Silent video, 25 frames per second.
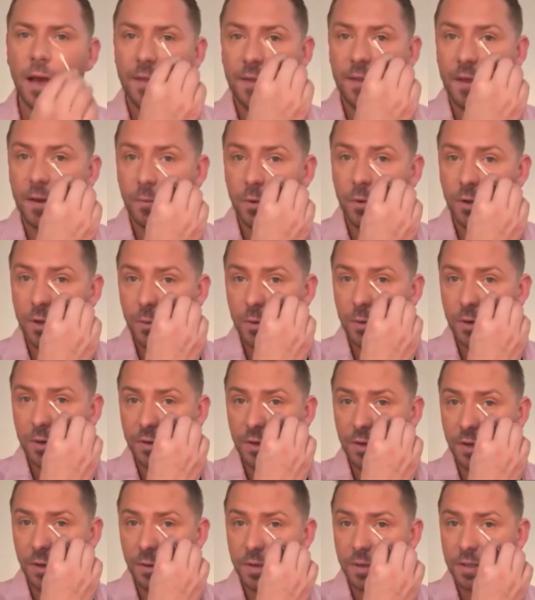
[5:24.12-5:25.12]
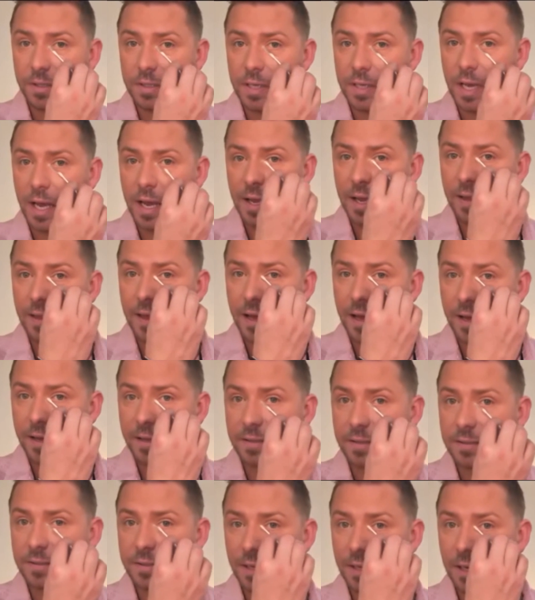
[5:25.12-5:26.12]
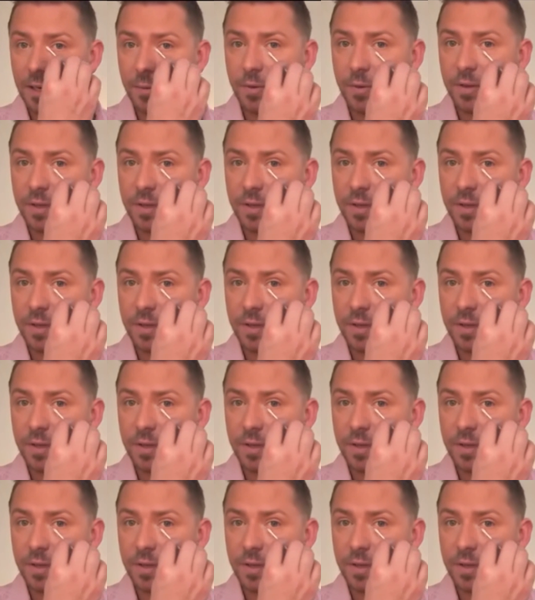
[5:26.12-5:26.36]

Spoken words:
And then what you want to do is take that concealer